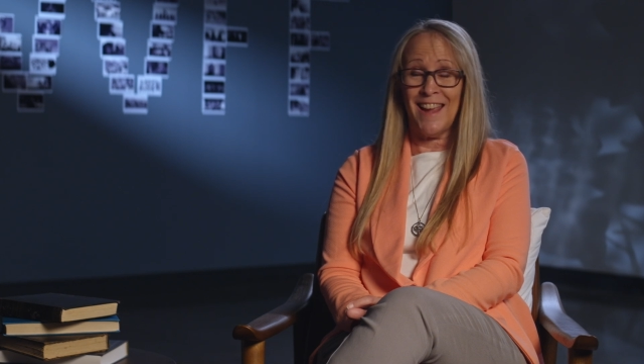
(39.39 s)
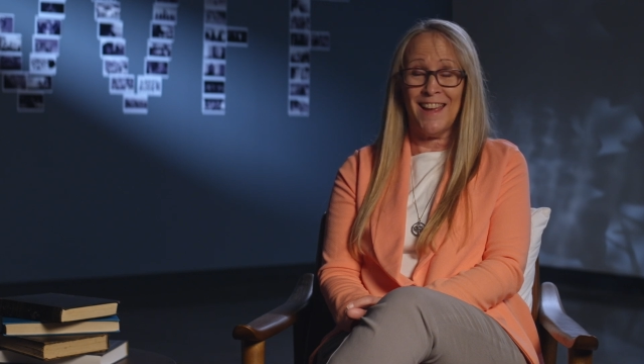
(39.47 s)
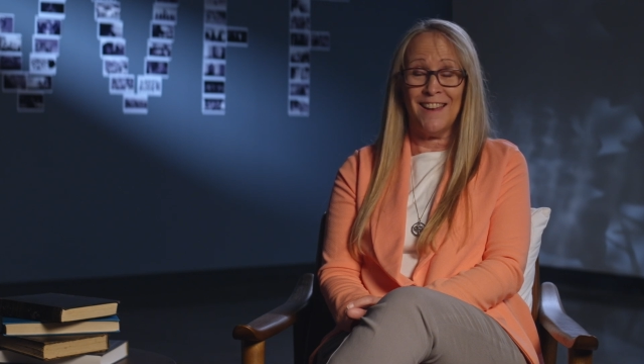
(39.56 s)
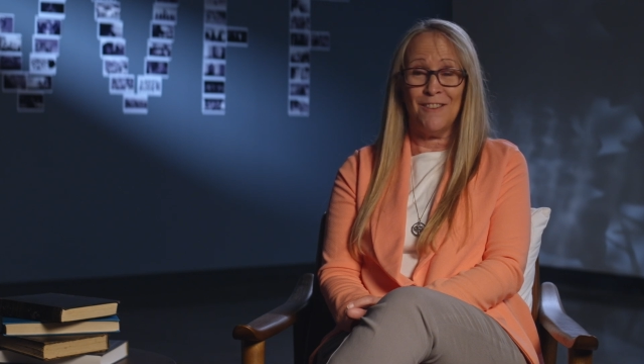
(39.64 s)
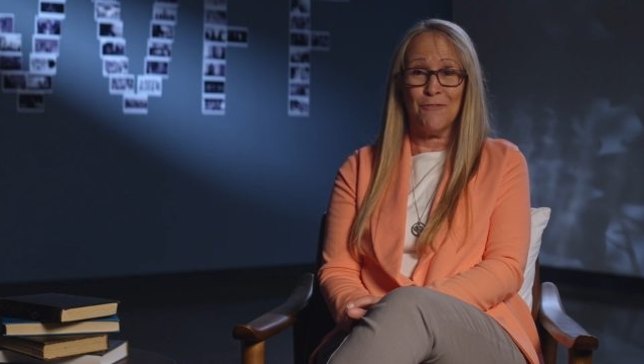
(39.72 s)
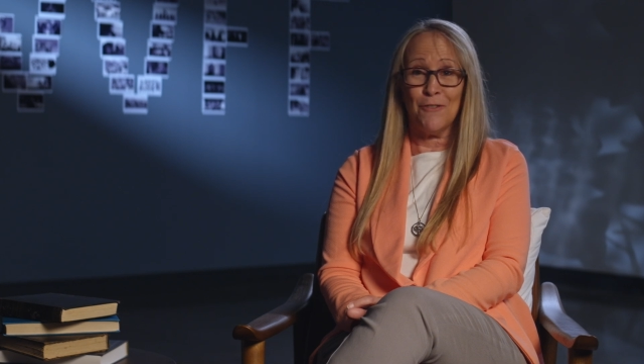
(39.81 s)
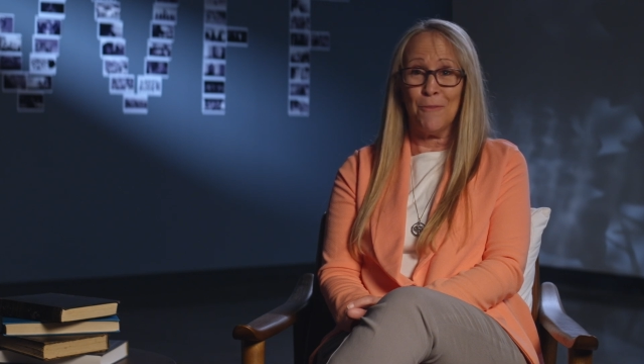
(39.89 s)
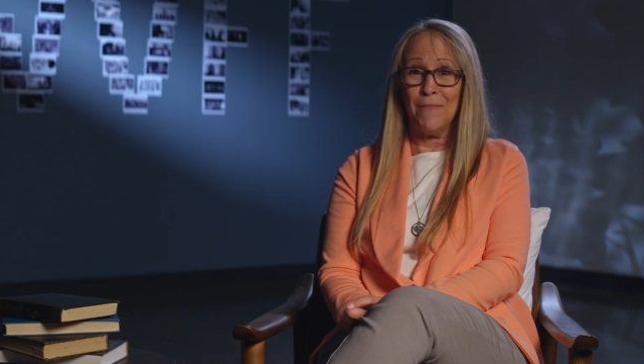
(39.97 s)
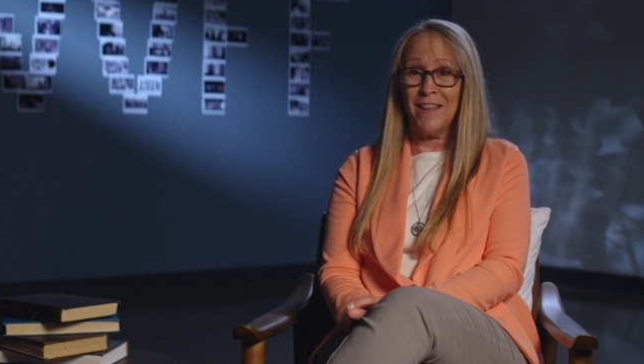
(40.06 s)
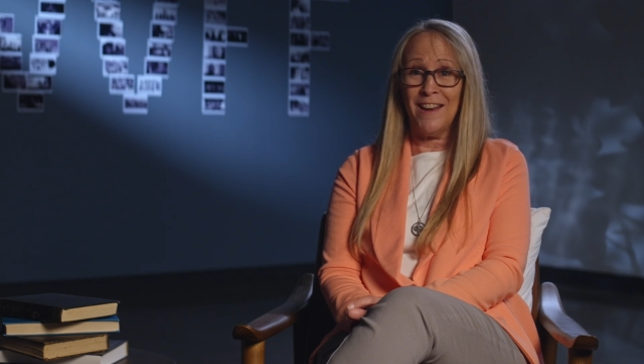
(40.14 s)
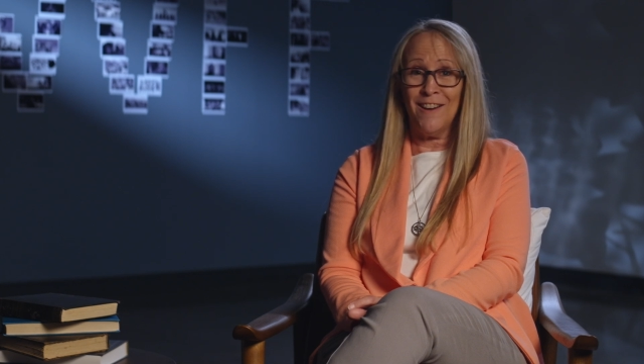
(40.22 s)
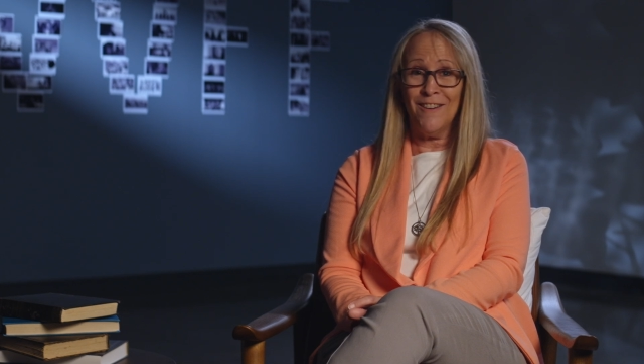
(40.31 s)
And from
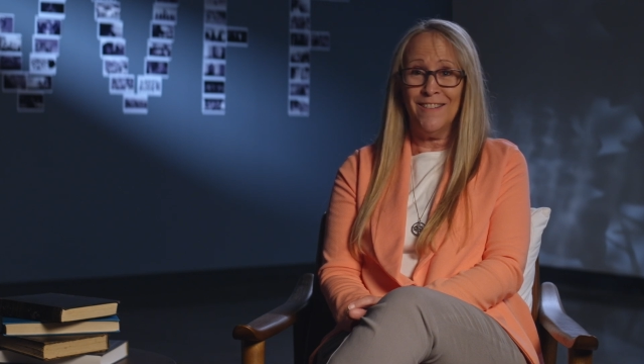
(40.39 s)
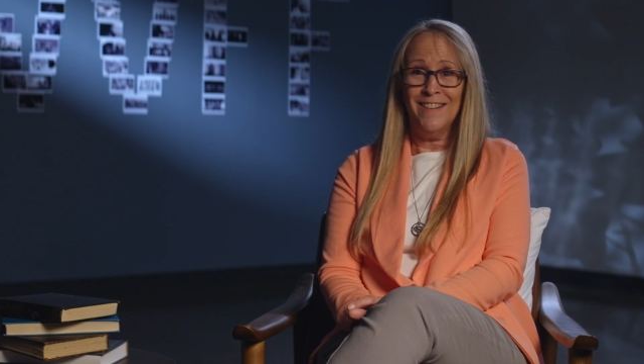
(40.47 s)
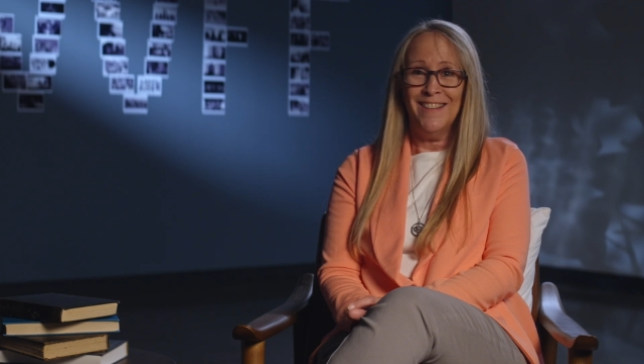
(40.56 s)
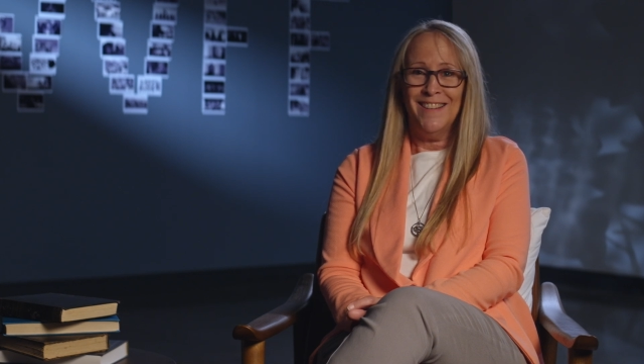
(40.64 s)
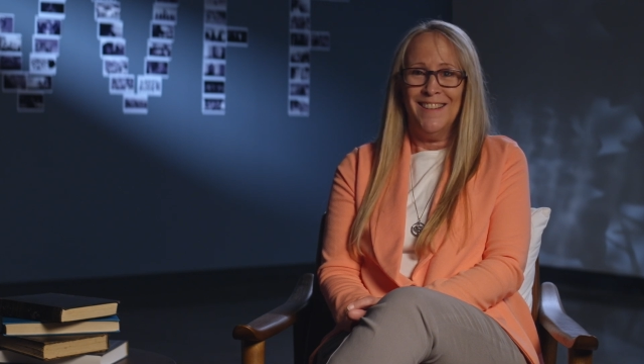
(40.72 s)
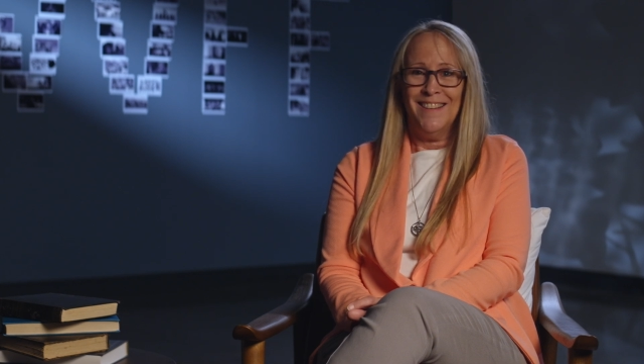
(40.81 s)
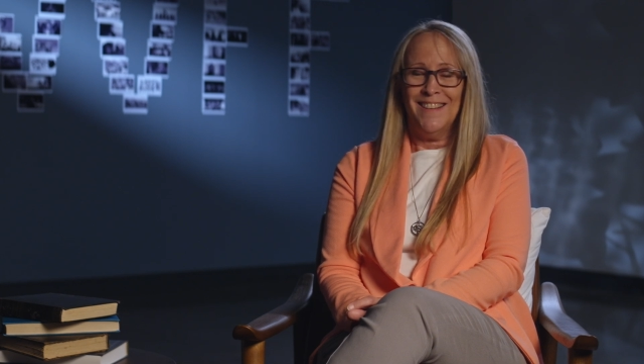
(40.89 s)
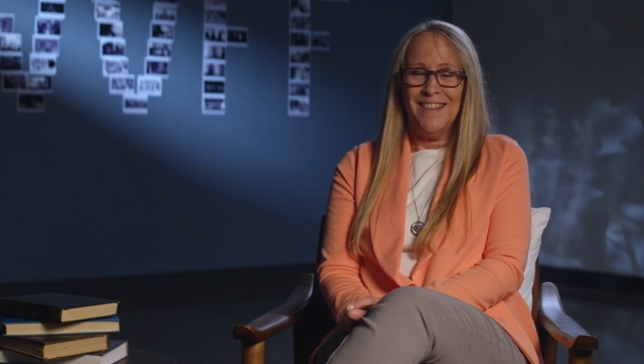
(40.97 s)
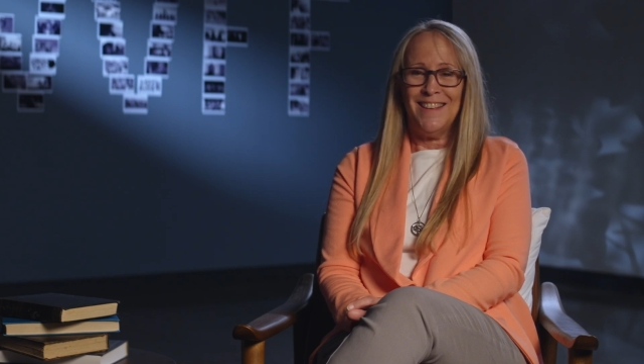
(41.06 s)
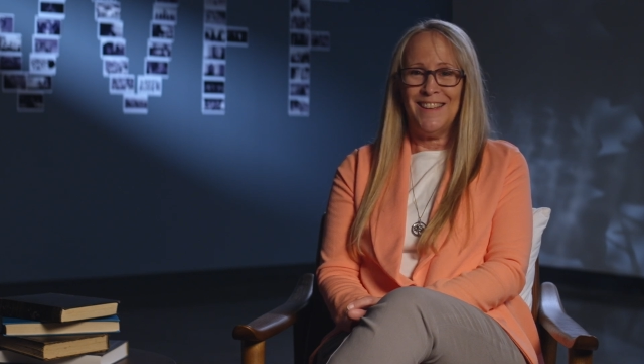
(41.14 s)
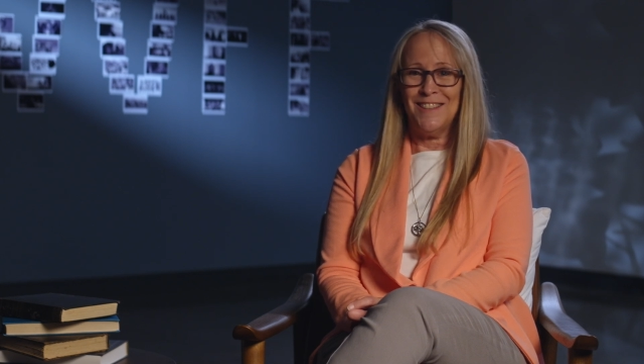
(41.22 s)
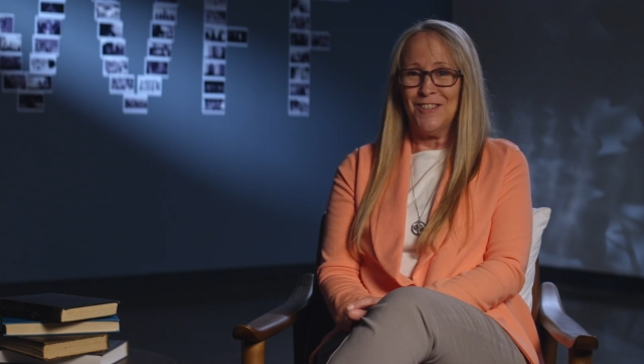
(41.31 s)
there,
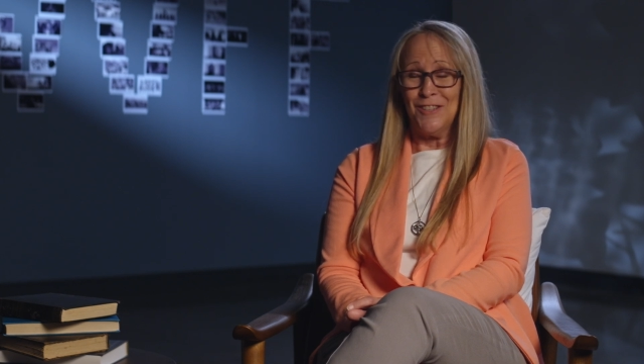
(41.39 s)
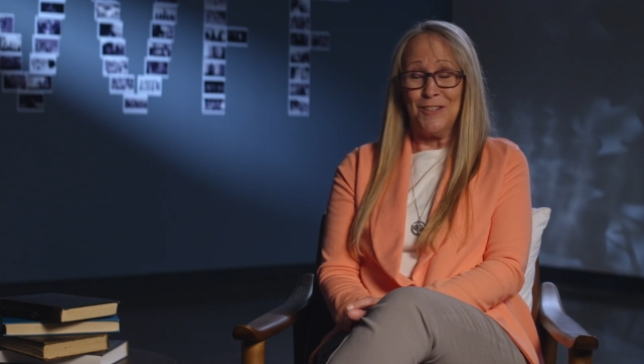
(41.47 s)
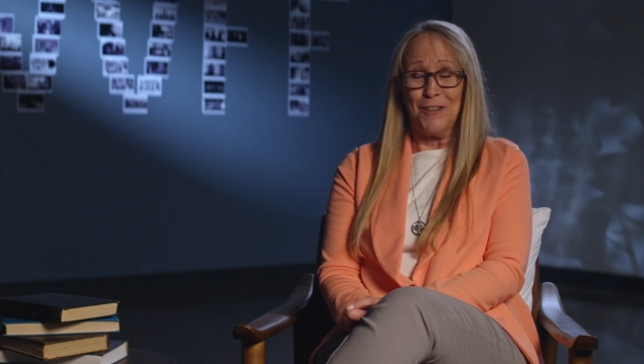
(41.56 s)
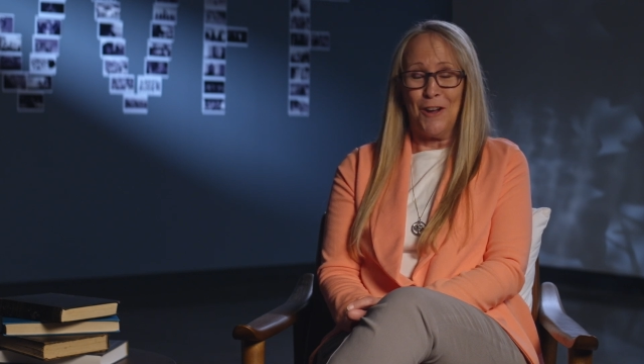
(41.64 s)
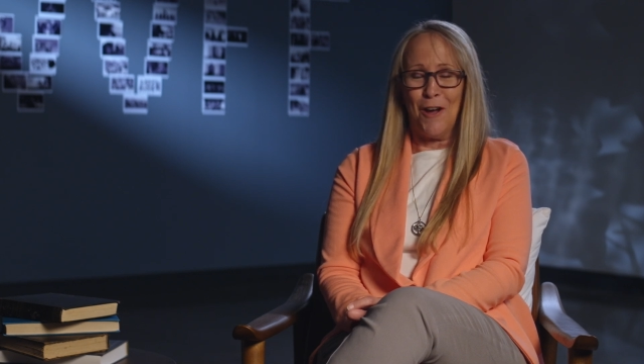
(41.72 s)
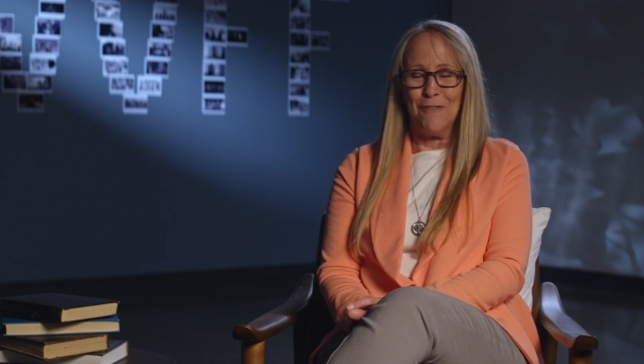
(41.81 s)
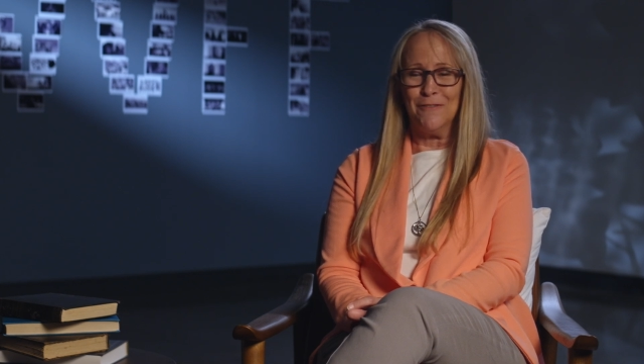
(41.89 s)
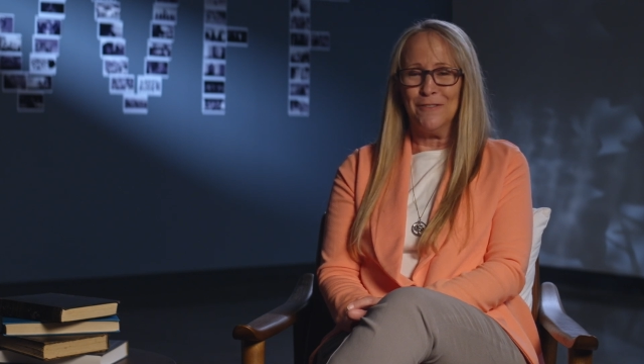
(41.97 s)
it just took off.